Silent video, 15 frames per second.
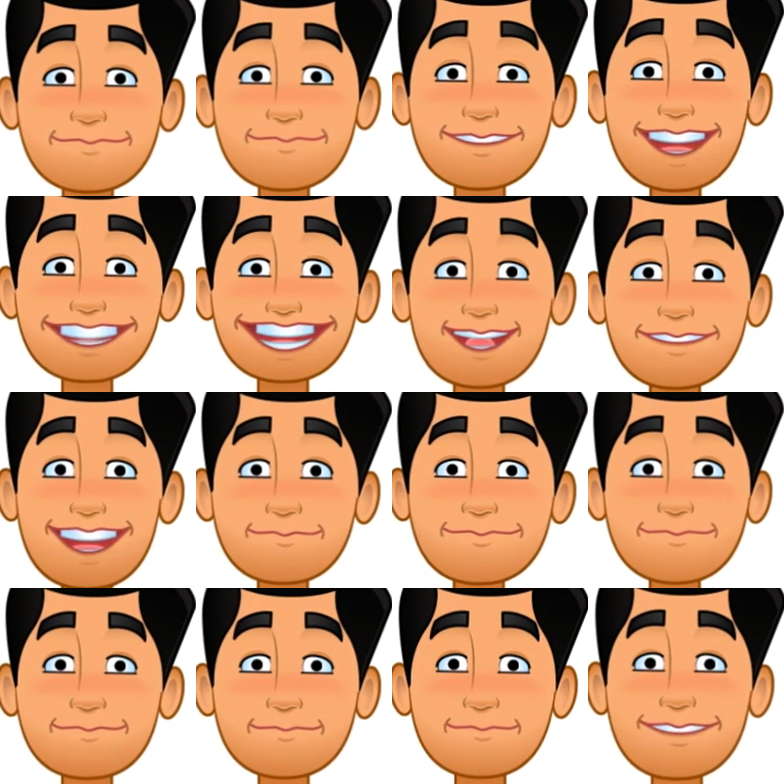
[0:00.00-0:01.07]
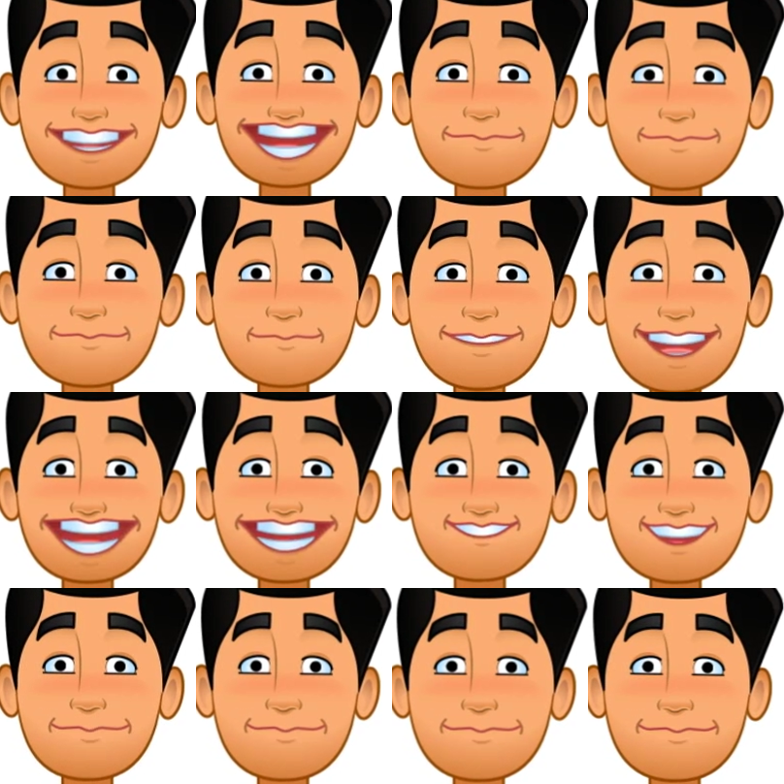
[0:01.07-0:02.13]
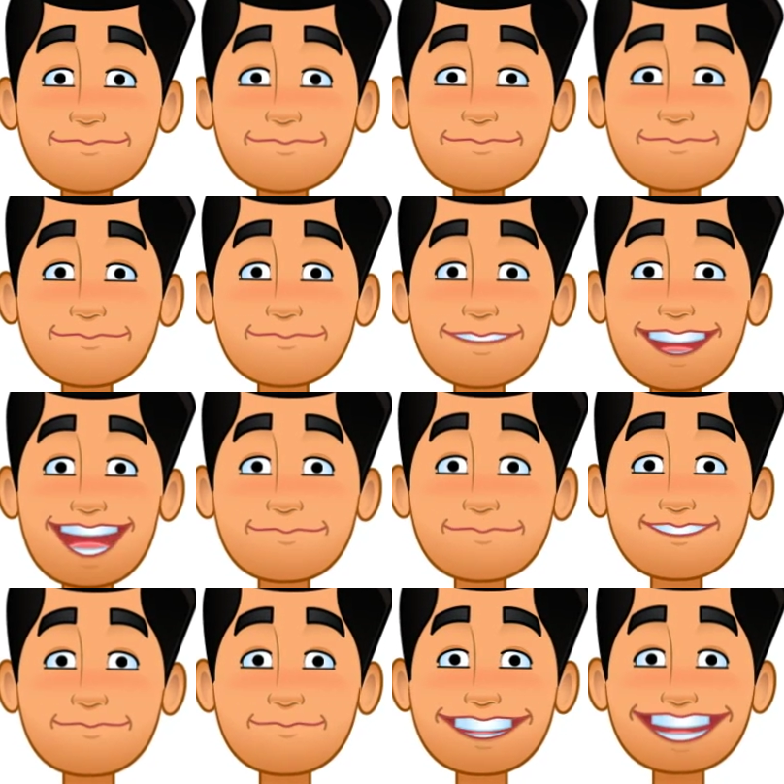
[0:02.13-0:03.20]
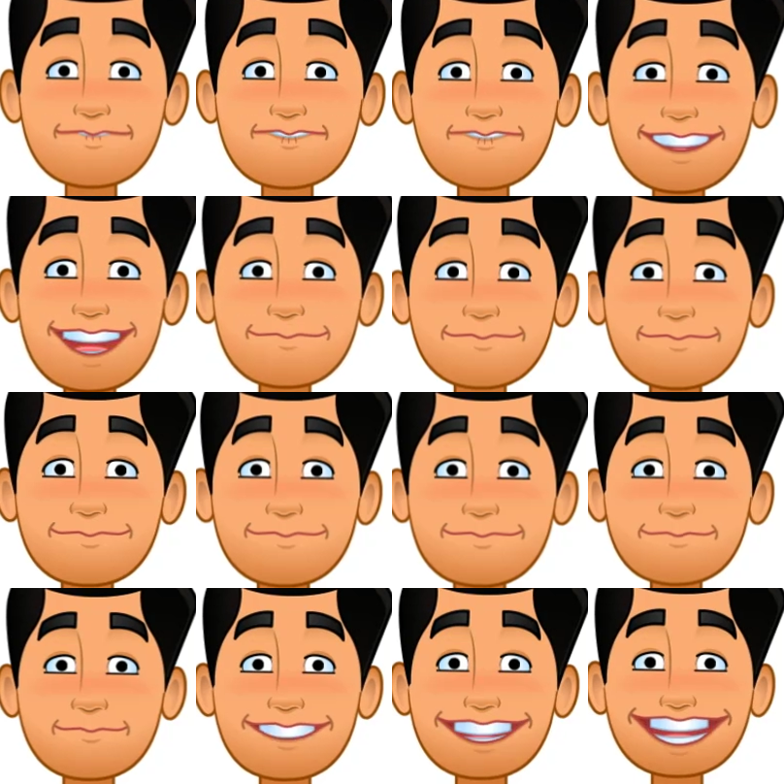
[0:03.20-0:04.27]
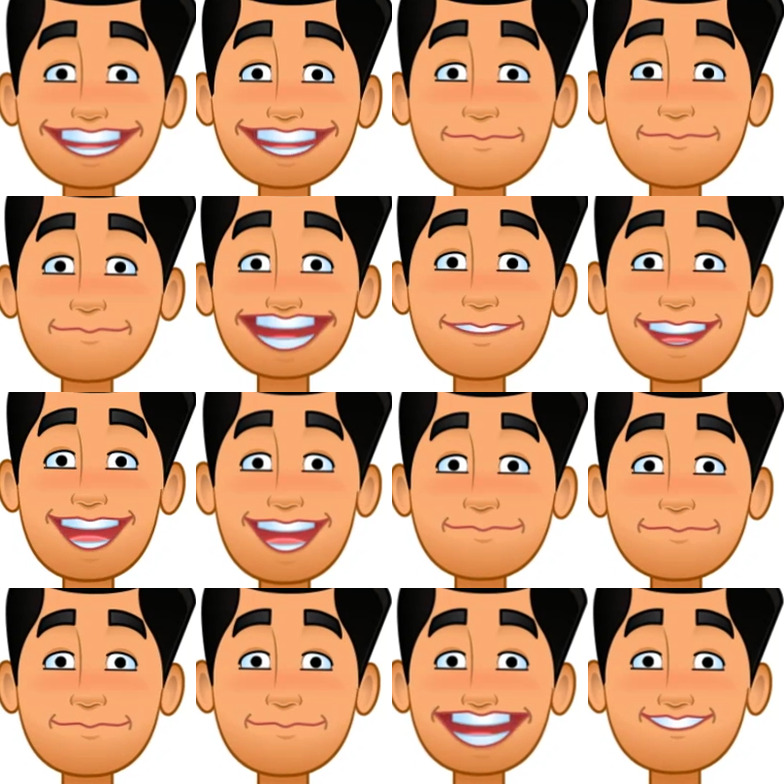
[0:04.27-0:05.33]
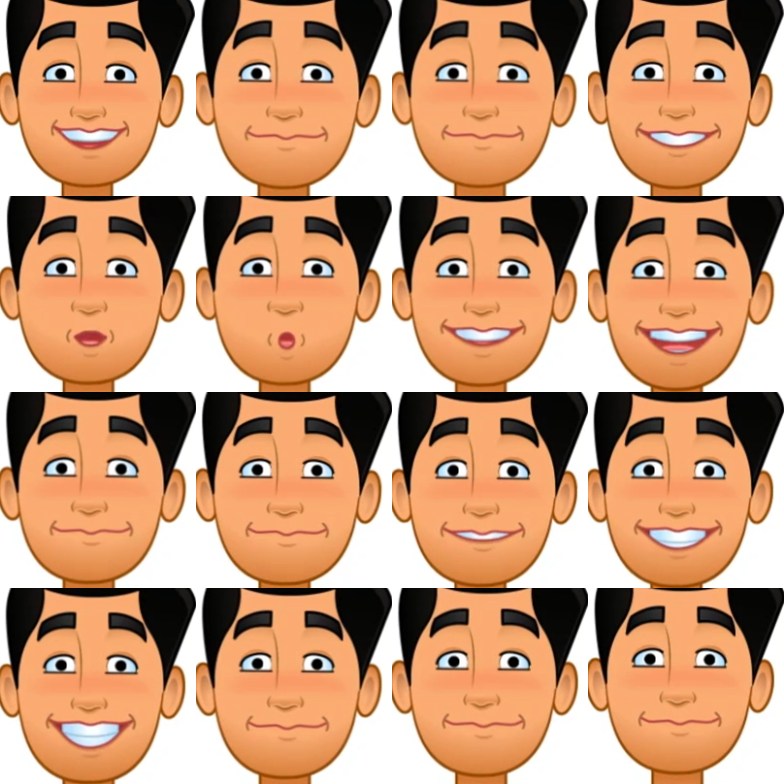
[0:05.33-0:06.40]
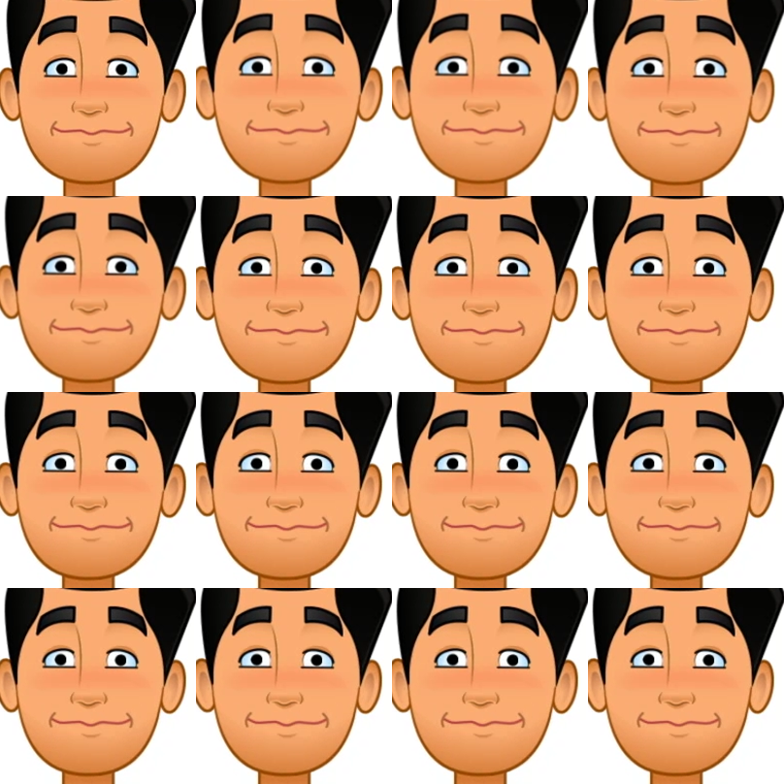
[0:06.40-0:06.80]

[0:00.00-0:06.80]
The units to measure pressure are PSI, meaning pounds per square inch.